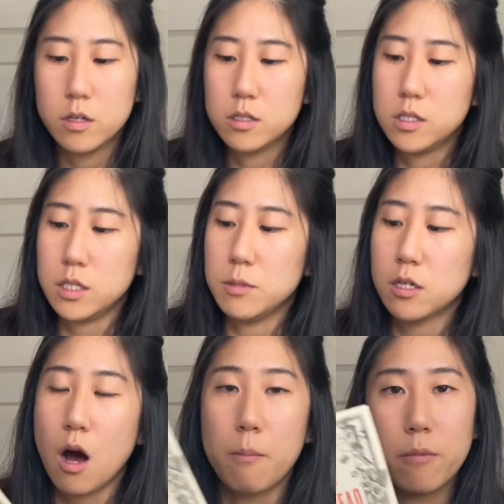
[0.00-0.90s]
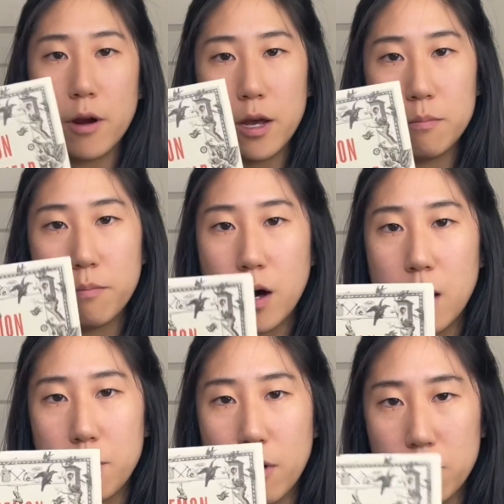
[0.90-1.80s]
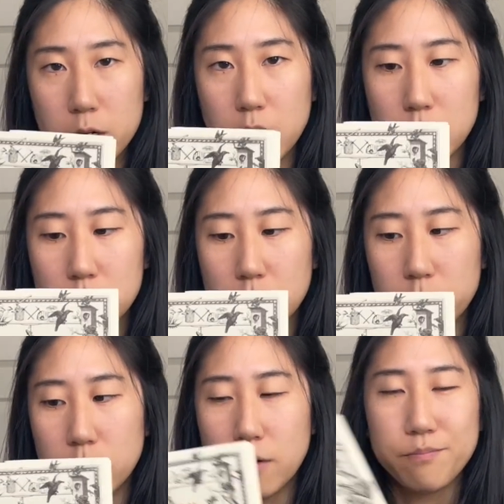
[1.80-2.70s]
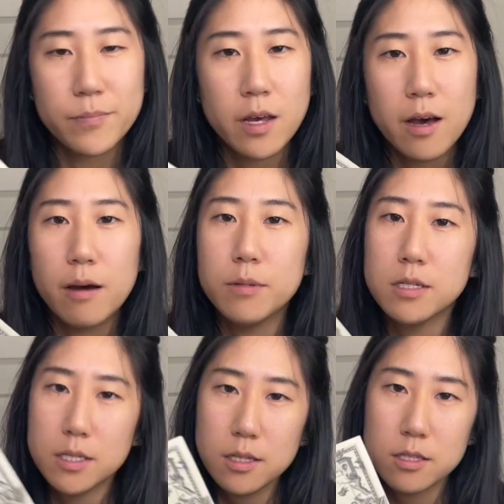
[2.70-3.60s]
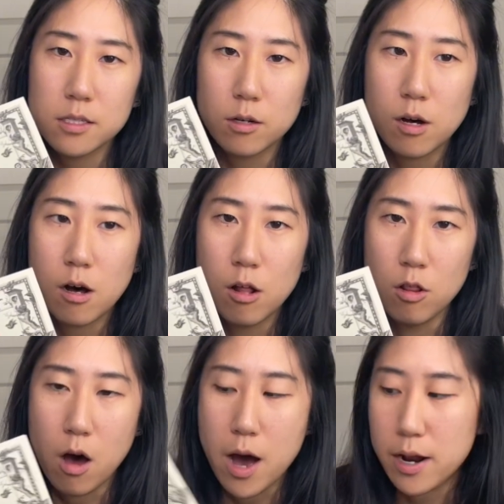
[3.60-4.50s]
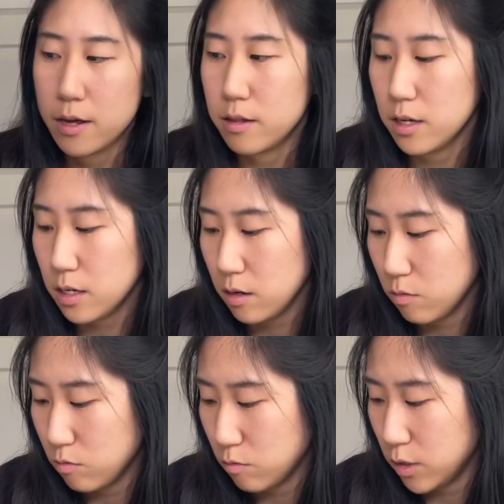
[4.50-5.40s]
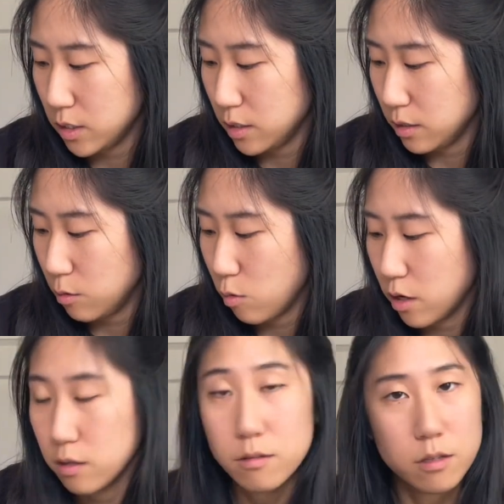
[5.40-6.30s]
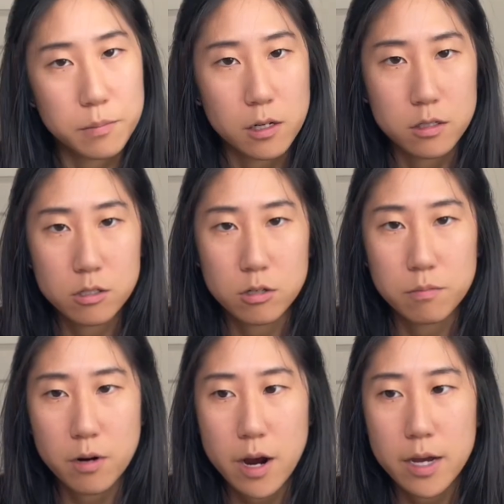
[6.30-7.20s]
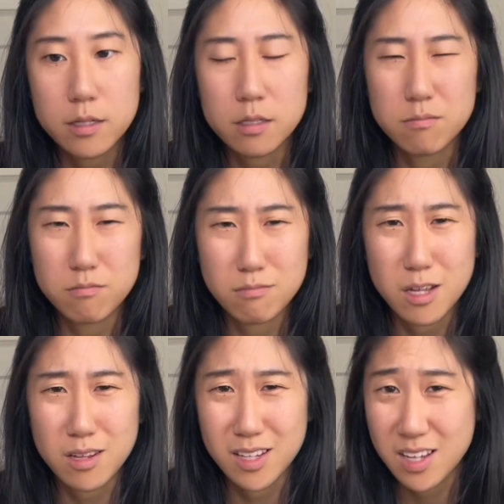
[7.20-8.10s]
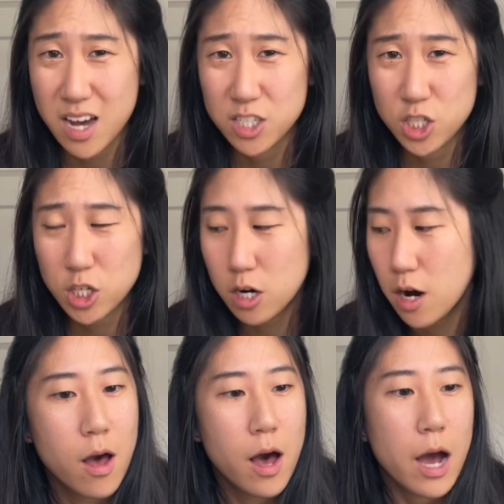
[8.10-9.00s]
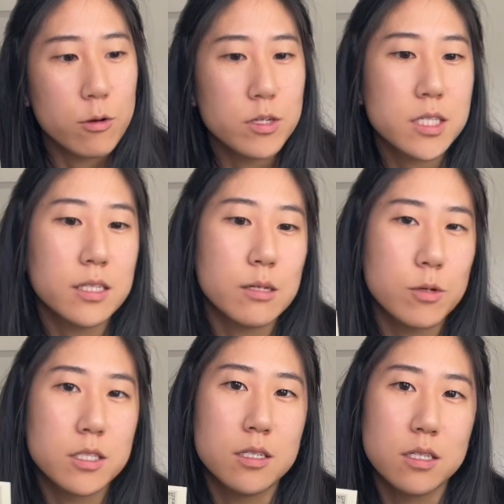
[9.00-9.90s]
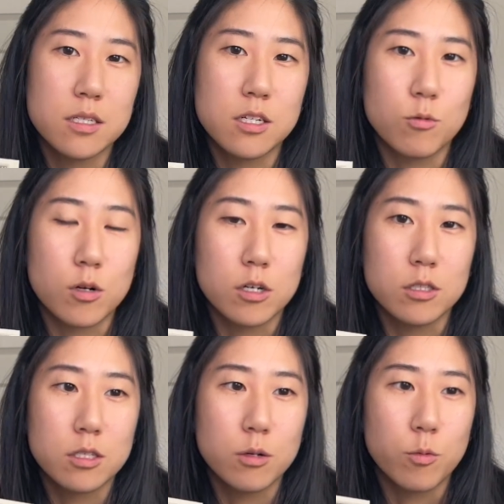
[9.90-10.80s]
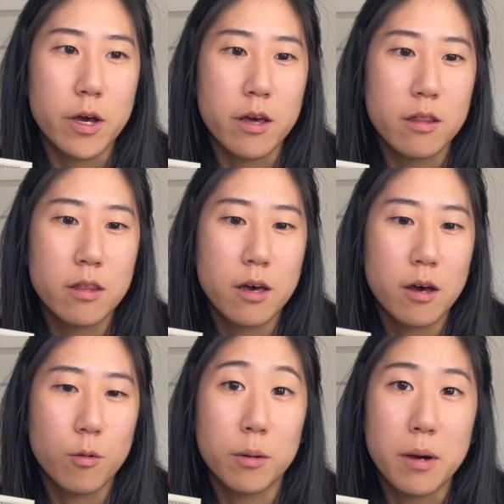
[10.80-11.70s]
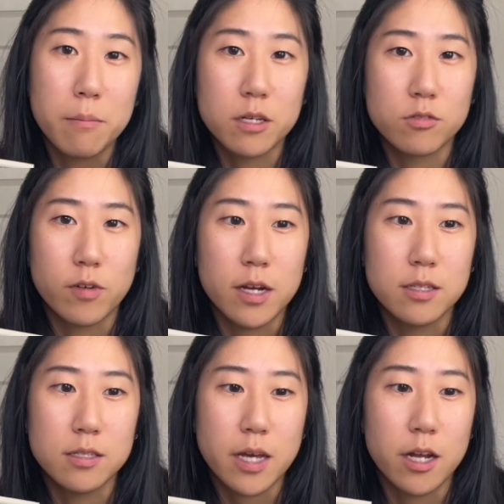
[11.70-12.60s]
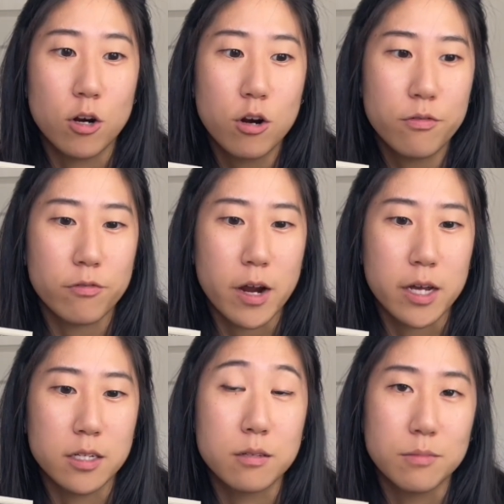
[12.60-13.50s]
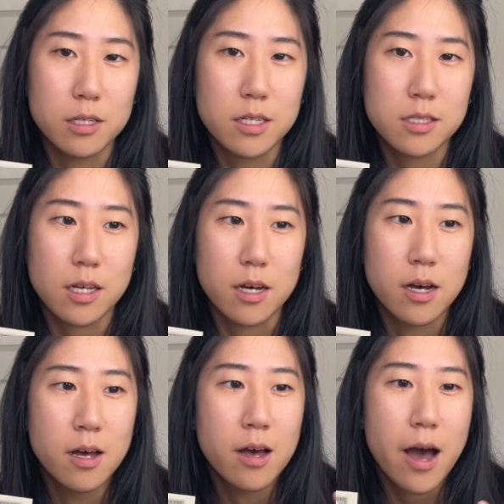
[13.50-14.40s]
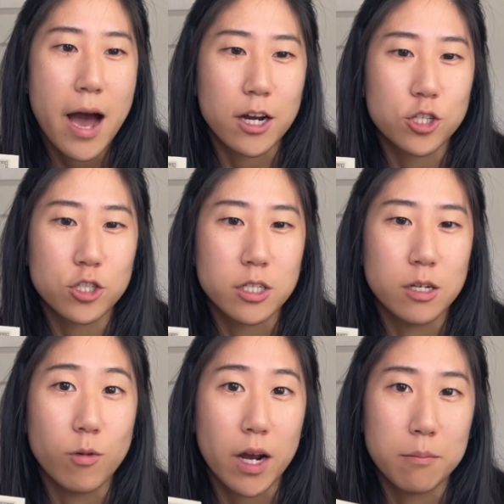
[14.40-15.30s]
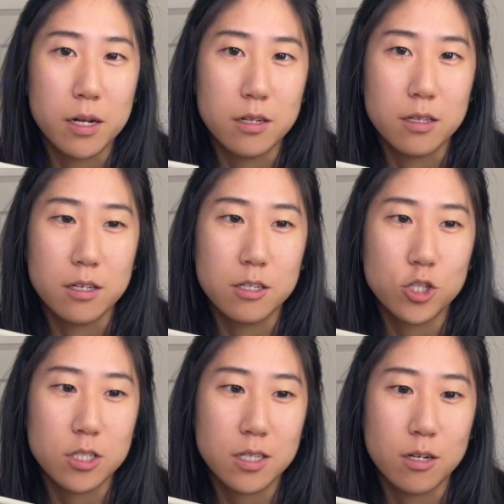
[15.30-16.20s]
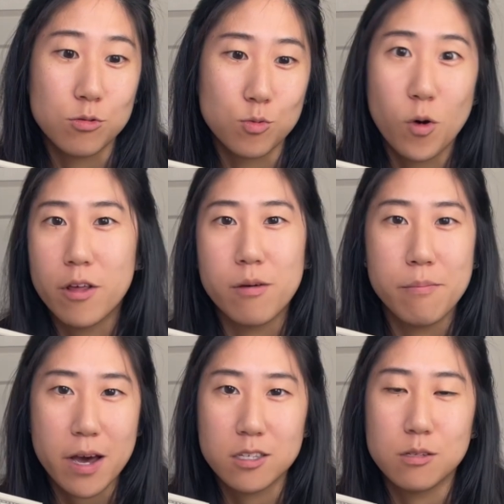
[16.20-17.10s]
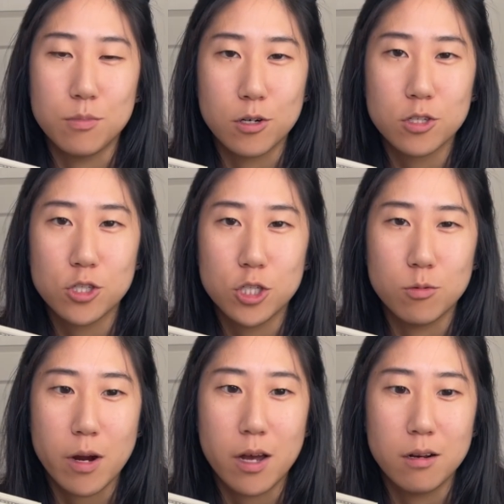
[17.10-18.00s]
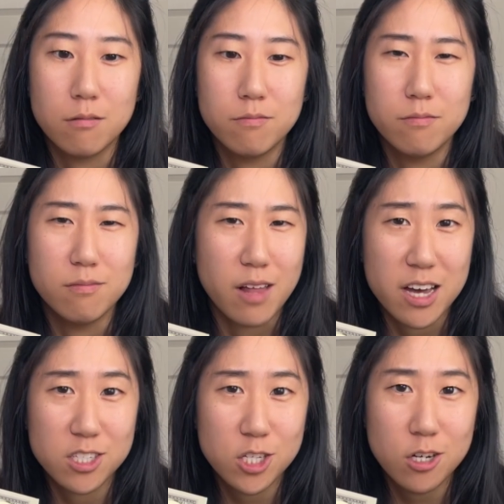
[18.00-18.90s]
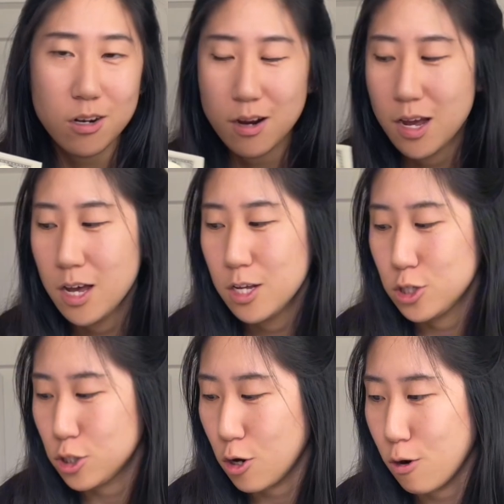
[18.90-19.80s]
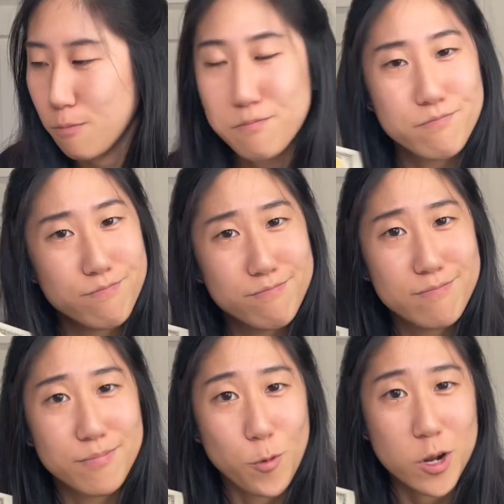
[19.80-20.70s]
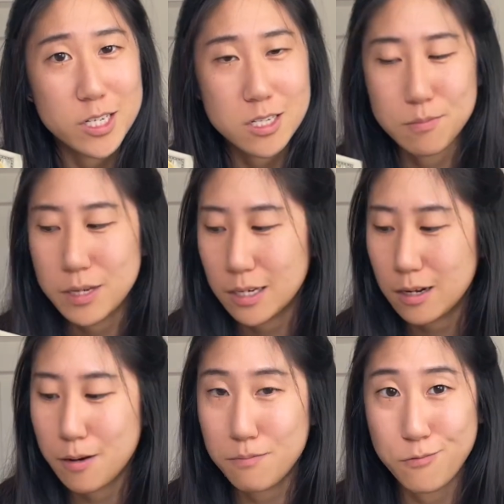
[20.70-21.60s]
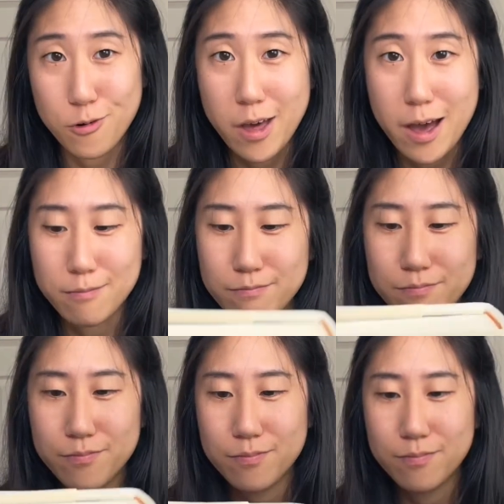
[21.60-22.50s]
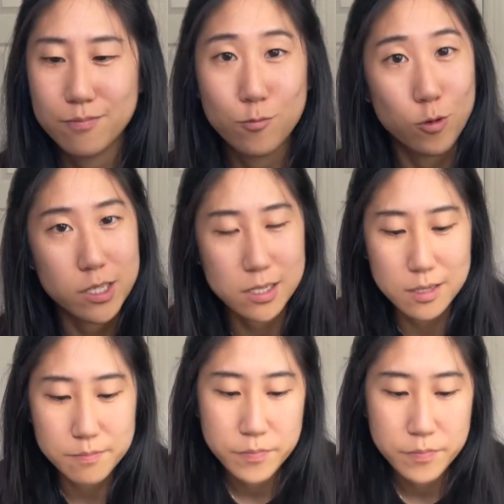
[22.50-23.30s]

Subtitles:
Demon Copperhead by Barbara Kingsolver. I've been seeing this a lot. I think it recently won the Pulitzer Prize, I think last year. I recently went to Disney World with one of my best friends, and her friend, Melissa, actually recommended this. She said it was one of the best books she read last year, so wanted to pick it up for that reason.